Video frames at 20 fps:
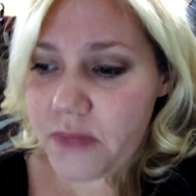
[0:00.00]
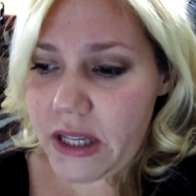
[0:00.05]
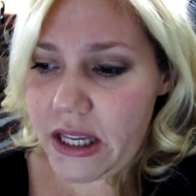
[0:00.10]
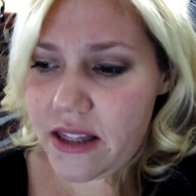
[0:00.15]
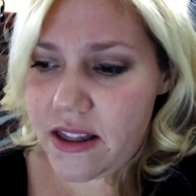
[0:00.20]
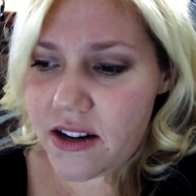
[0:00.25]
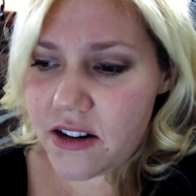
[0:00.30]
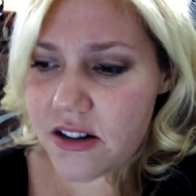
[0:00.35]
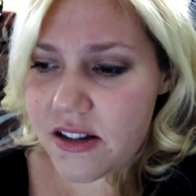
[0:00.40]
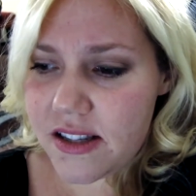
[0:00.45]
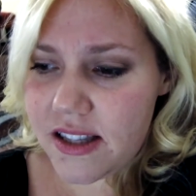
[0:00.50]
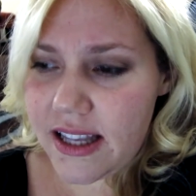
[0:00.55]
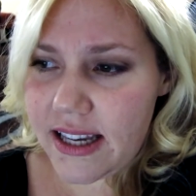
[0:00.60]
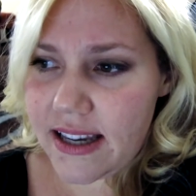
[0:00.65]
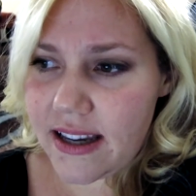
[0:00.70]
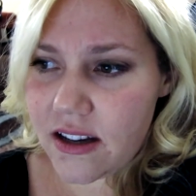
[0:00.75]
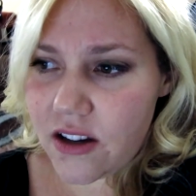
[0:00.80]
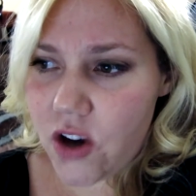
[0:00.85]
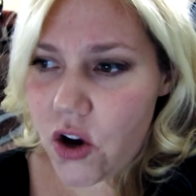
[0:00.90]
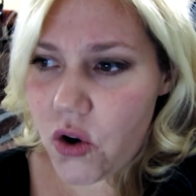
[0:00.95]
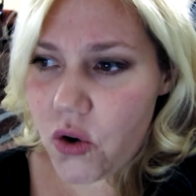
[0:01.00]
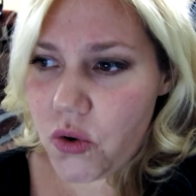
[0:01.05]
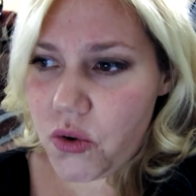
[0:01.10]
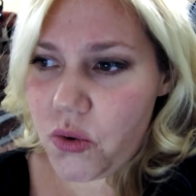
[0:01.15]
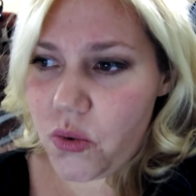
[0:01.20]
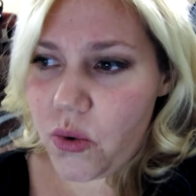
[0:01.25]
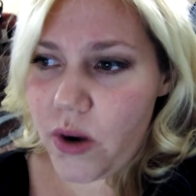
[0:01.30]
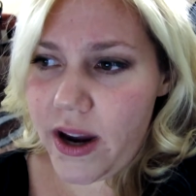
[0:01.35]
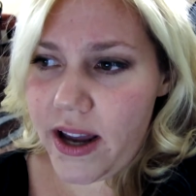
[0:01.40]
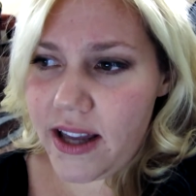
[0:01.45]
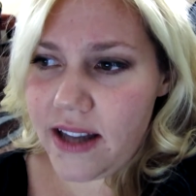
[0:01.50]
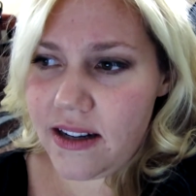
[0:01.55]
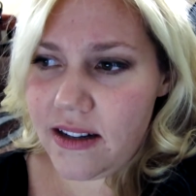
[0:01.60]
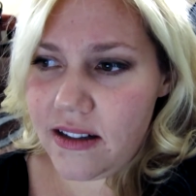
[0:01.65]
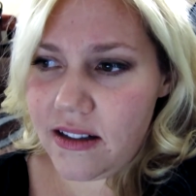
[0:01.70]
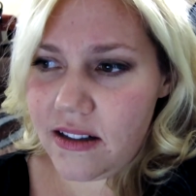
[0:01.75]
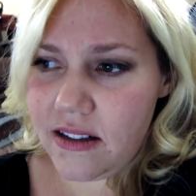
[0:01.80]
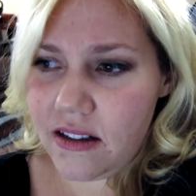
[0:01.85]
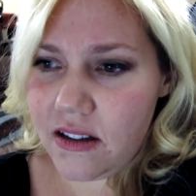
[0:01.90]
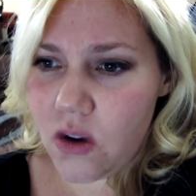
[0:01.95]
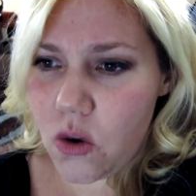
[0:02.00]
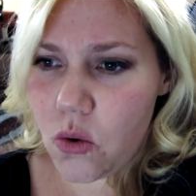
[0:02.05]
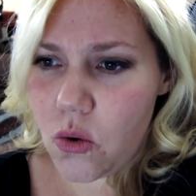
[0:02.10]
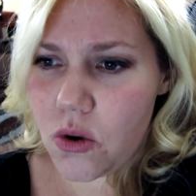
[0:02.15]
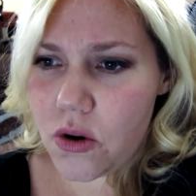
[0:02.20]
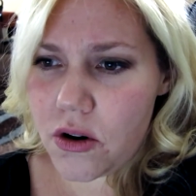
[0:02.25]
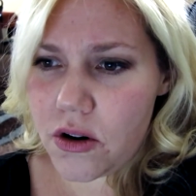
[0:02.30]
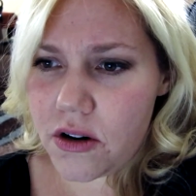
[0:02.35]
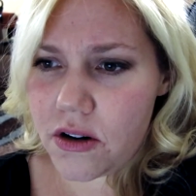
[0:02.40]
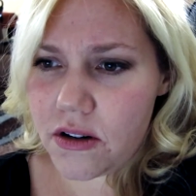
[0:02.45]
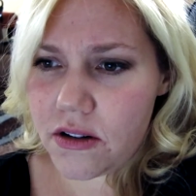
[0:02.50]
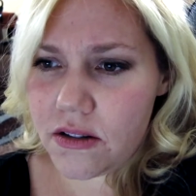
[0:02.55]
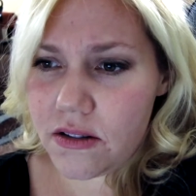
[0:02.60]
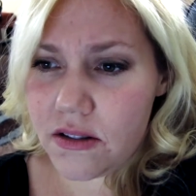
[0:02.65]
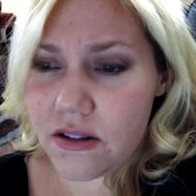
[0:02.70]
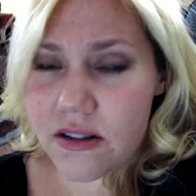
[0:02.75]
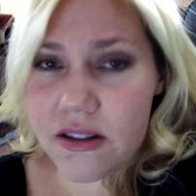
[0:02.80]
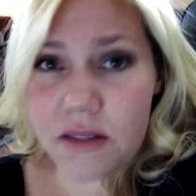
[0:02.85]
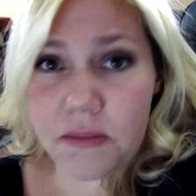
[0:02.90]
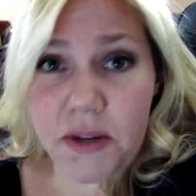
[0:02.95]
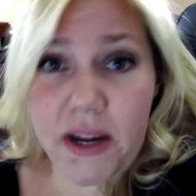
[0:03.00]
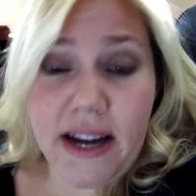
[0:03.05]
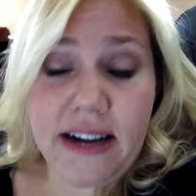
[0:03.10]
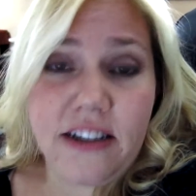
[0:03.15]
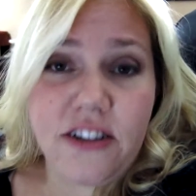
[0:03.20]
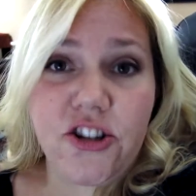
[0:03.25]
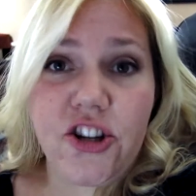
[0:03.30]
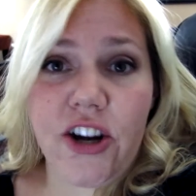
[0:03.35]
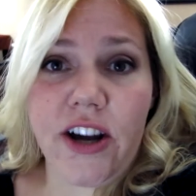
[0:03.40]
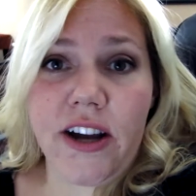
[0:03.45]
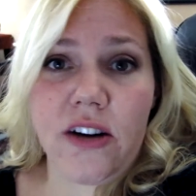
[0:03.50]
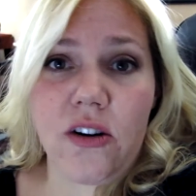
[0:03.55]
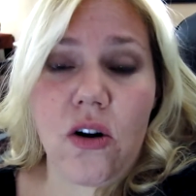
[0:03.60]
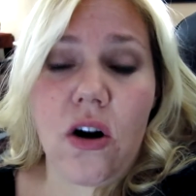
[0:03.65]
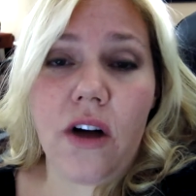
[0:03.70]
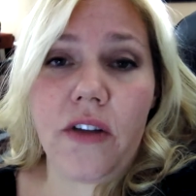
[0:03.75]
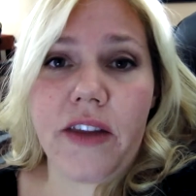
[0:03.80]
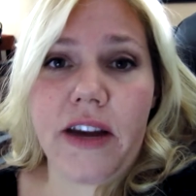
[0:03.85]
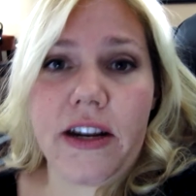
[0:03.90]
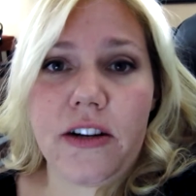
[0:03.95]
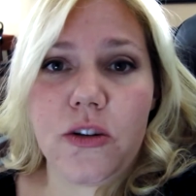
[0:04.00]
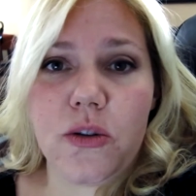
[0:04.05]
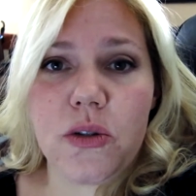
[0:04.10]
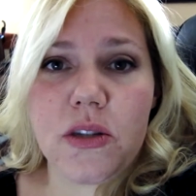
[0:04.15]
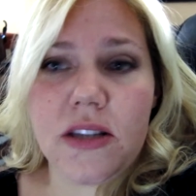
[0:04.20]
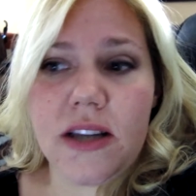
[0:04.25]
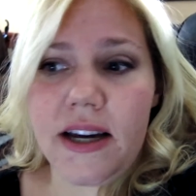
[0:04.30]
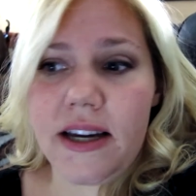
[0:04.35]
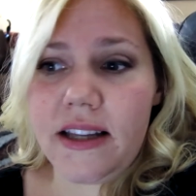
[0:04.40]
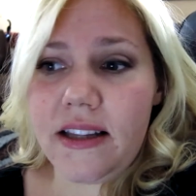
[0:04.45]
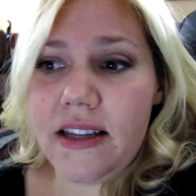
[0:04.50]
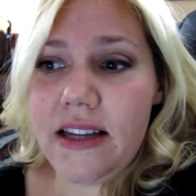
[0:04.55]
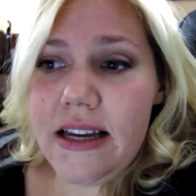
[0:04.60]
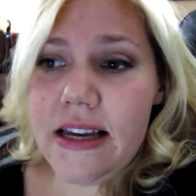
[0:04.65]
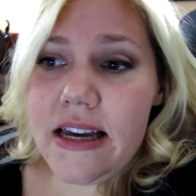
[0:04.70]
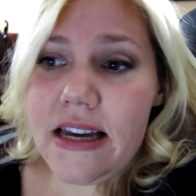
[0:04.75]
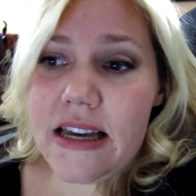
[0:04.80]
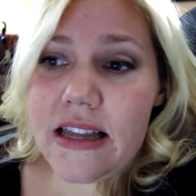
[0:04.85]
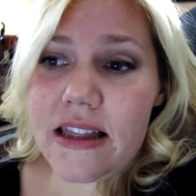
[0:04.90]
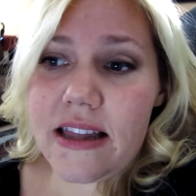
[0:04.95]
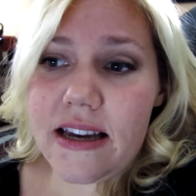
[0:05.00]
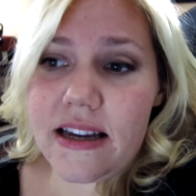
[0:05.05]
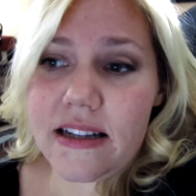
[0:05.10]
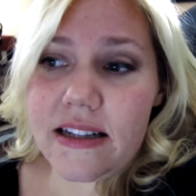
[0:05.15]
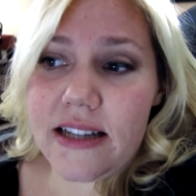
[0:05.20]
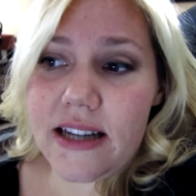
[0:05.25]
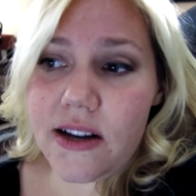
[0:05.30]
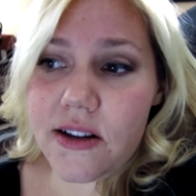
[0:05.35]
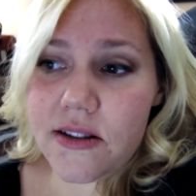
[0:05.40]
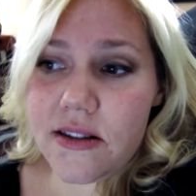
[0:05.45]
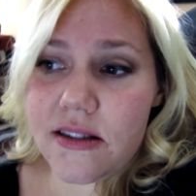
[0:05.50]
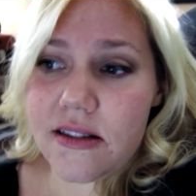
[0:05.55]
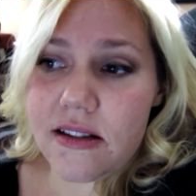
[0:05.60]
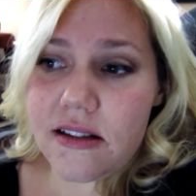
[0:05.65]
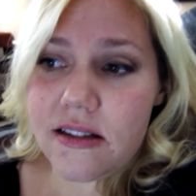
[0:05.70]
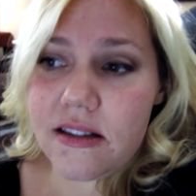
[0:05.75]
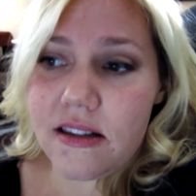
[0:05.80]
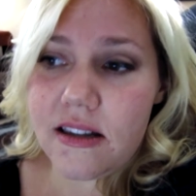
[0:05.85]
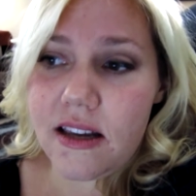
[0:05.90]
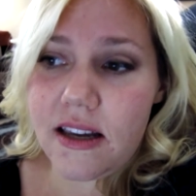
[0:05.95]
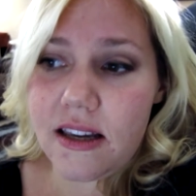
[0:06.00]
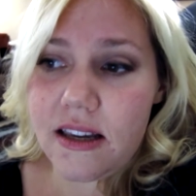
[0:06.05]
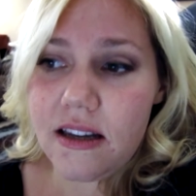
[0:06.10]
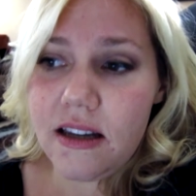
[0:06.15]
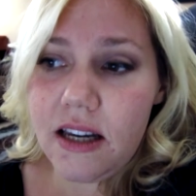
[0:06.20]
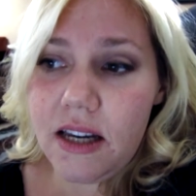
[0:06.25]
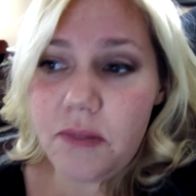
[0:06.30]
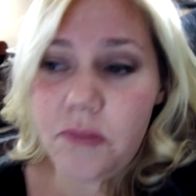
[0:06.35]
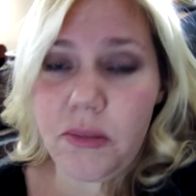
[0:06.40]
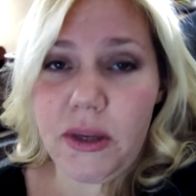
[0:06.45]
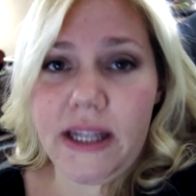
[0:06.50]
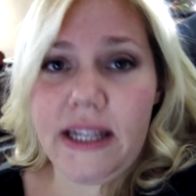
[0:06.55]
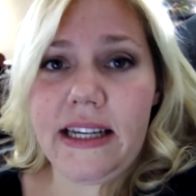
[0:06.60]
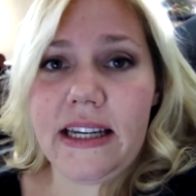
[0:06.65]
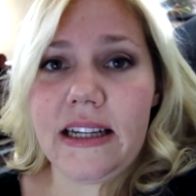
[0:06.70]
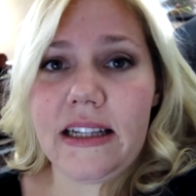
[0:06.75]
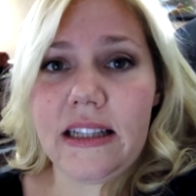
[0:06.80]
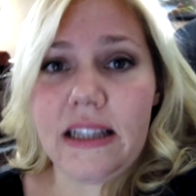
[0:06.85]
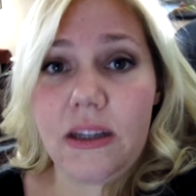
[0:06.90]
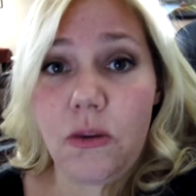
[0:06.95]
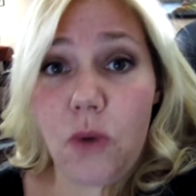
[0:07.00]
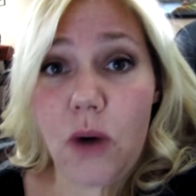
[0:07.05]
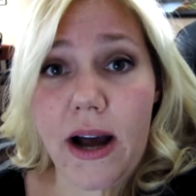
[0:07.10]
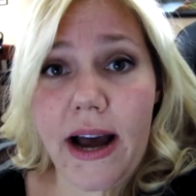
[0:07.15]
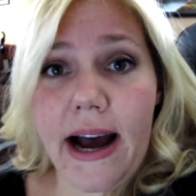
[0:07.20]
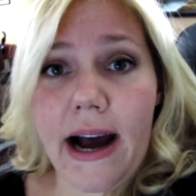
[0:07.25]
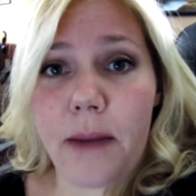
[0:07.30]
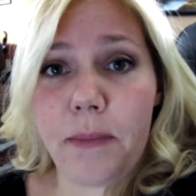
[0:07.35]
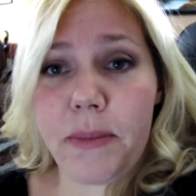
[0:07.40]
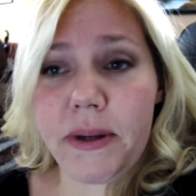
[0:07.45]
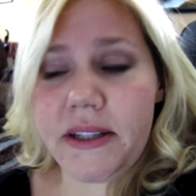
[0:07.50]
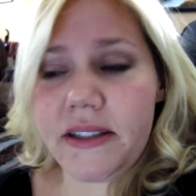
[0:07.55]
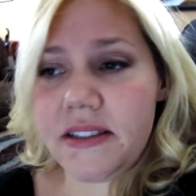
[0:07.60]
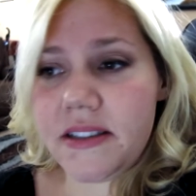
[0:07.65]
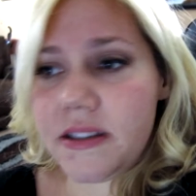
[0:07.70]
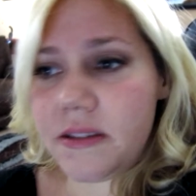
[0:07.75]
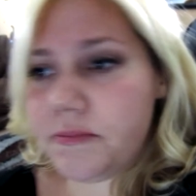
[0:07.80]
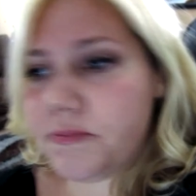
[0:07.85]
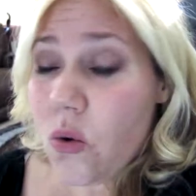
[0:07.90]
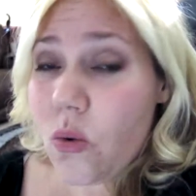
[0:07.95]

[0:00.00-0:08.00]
there's like a code red or some kind of channel on that news site that tells us like immediately what happened.